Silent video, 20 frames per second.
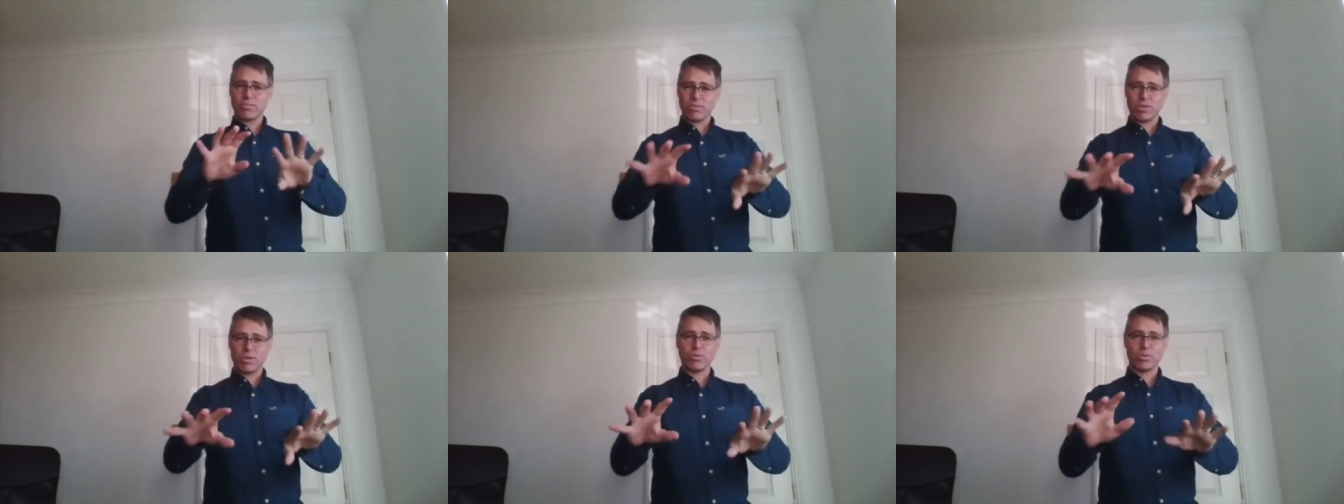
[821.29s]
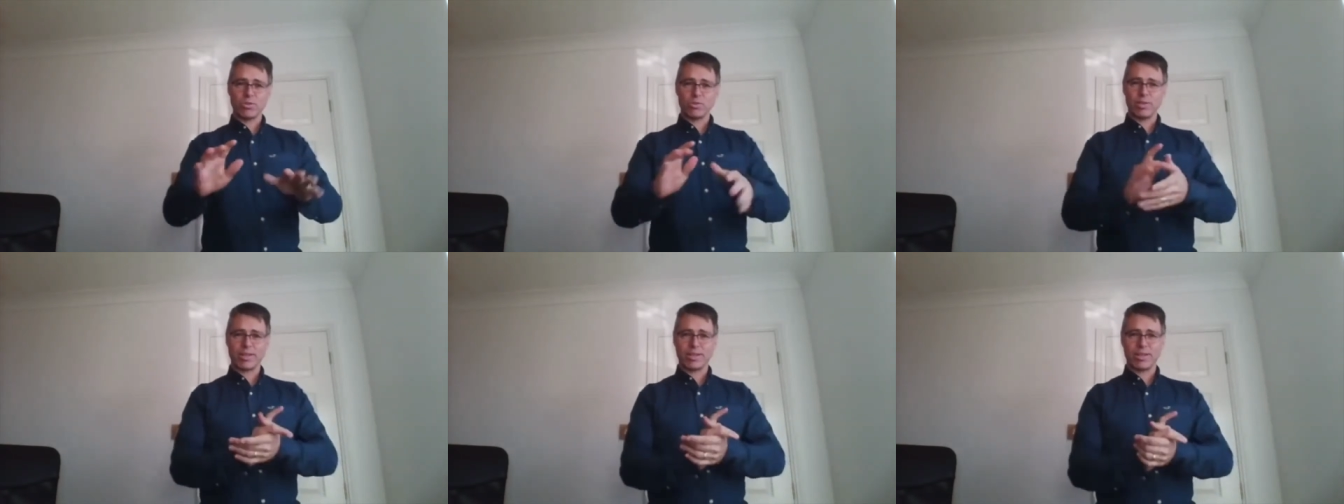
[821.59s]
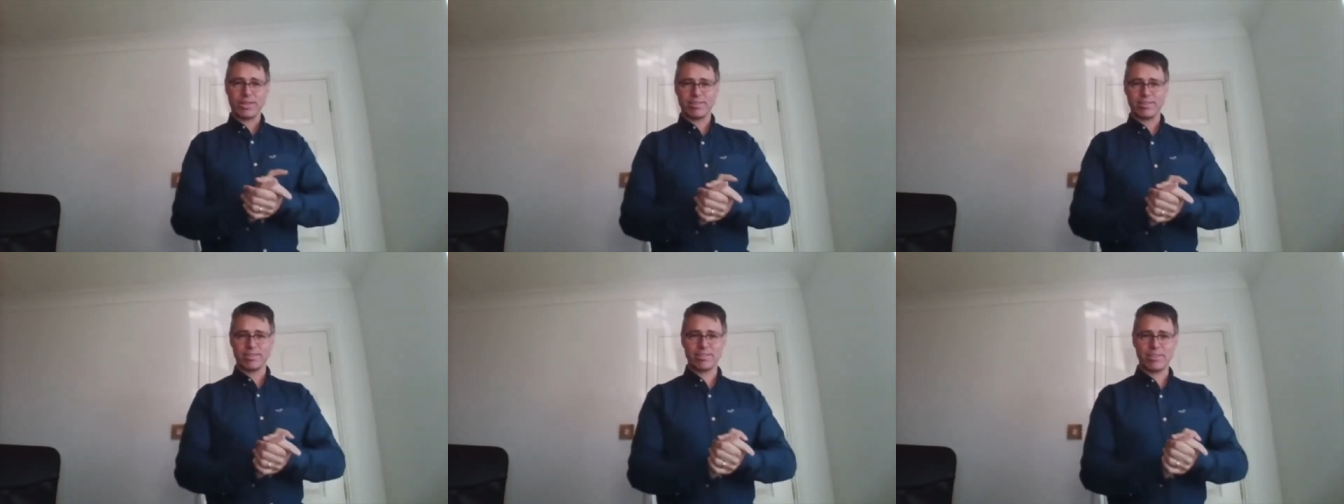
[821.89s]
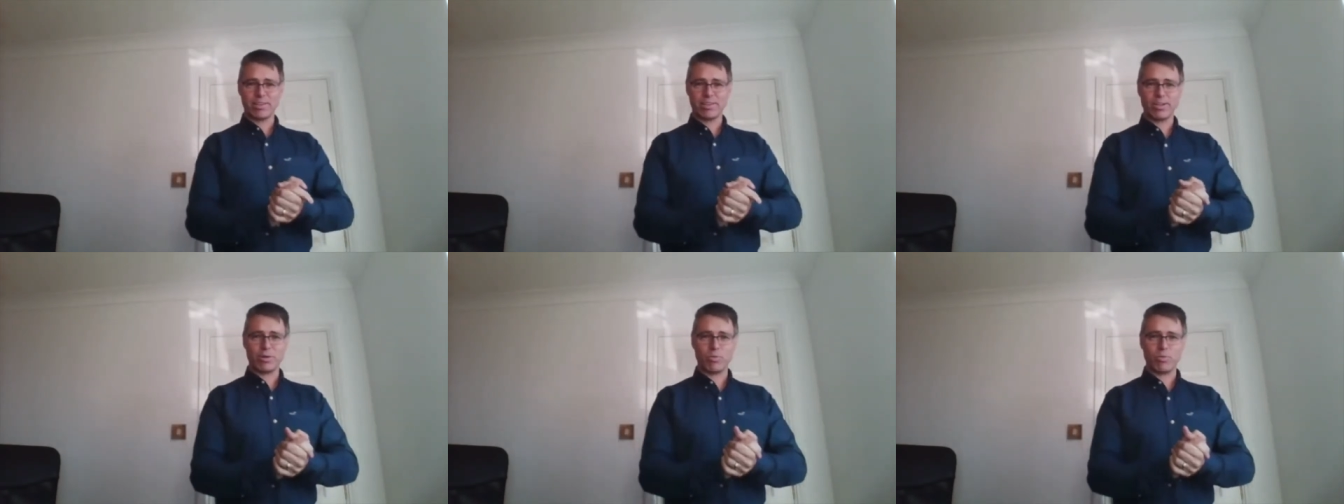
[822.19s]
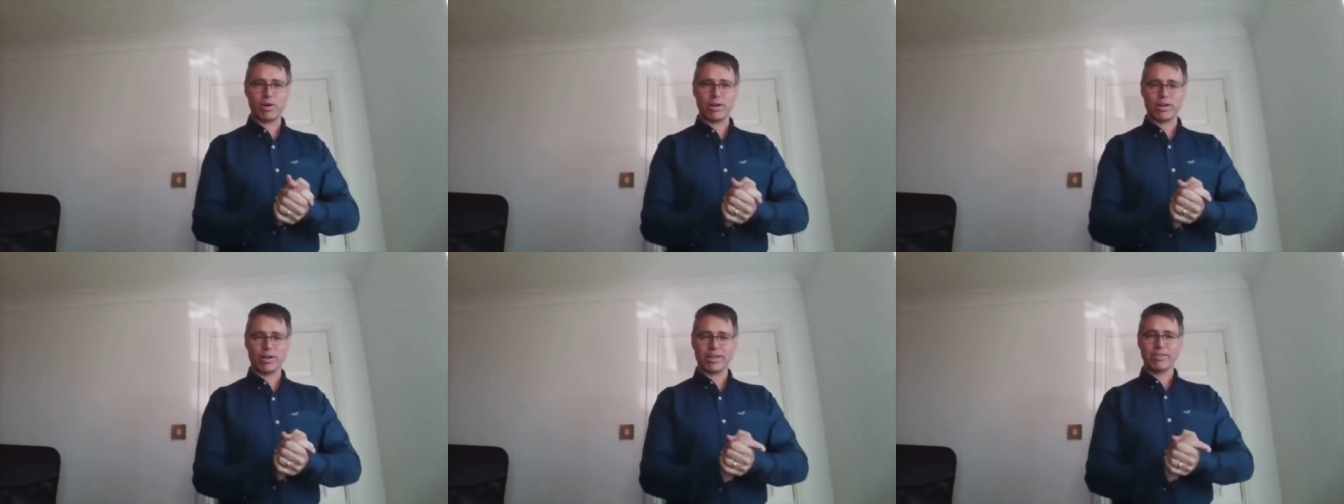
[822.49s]
Don't do that necessarily
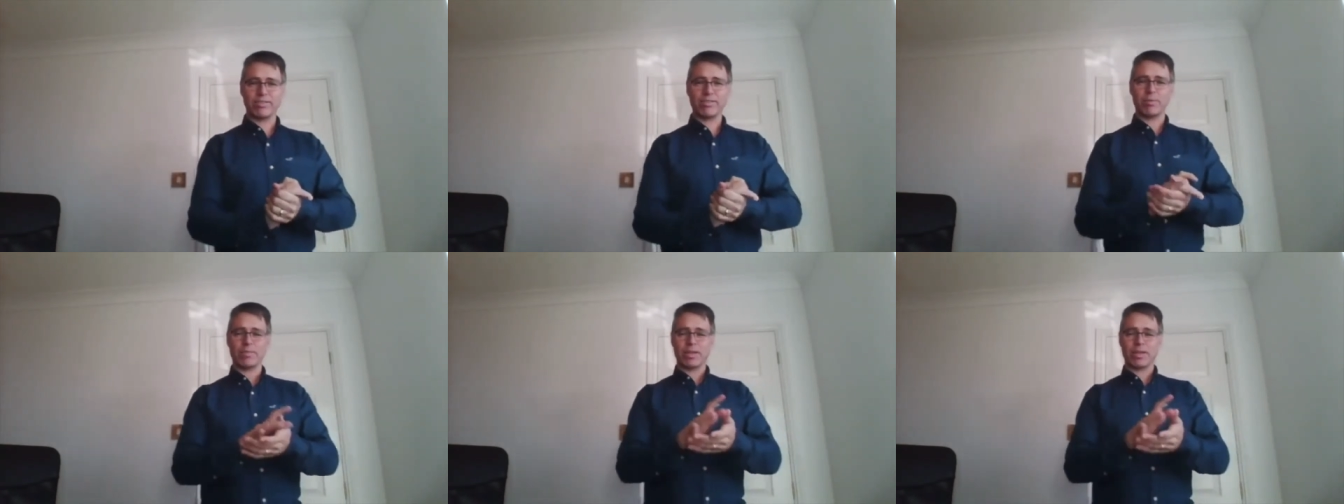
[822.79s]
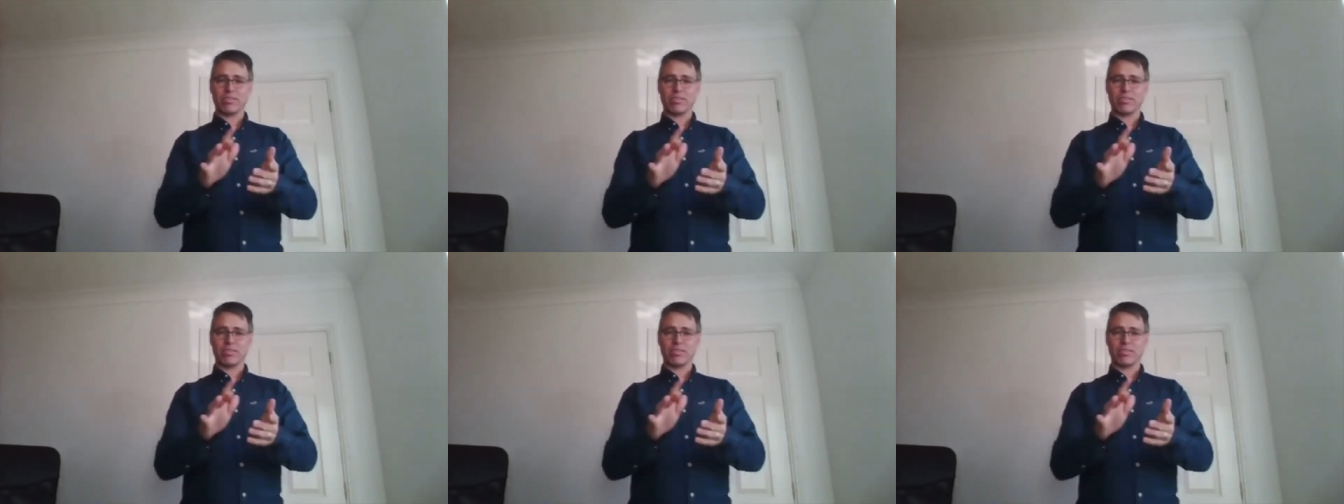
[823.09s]
while in a dip.